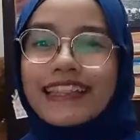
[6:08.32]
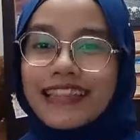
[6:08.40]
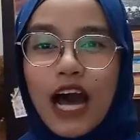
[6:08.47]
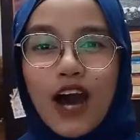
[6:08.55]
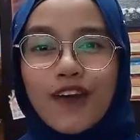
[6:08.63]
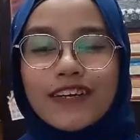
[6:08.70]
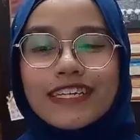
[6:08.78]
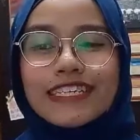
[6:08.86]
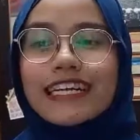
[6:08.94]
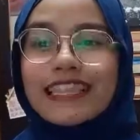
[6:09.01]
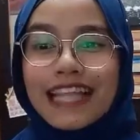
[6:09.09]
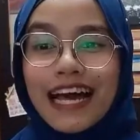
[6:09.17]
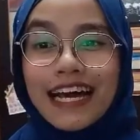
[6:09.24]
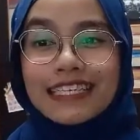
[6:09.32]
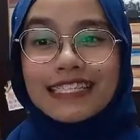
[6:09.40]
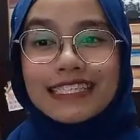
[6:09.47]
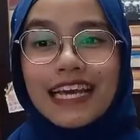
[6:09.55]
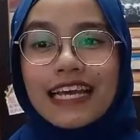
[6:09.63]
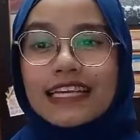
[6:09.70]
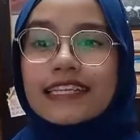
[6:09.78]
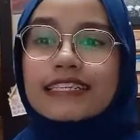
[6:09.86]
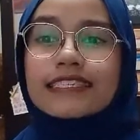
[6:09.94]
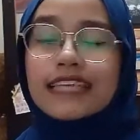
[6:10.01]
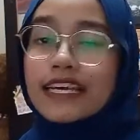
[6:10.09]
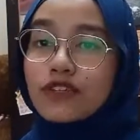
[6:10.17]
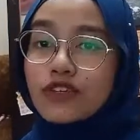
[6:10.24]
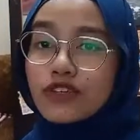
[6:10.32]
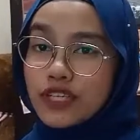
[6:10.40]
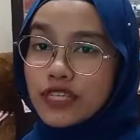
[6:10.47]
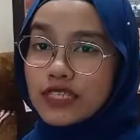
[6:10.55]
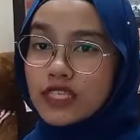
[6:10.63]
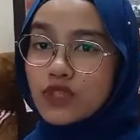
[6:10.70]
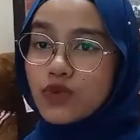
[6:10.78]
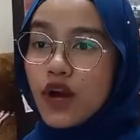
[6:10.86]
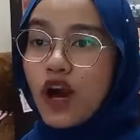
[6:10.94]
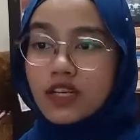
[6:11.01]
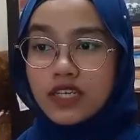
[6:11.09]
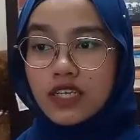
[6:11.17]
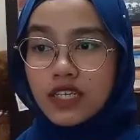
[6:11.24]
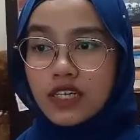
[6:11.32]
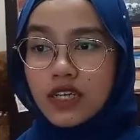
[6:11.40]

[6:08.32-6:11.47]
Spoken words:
now, last, the cytokinesis will occur,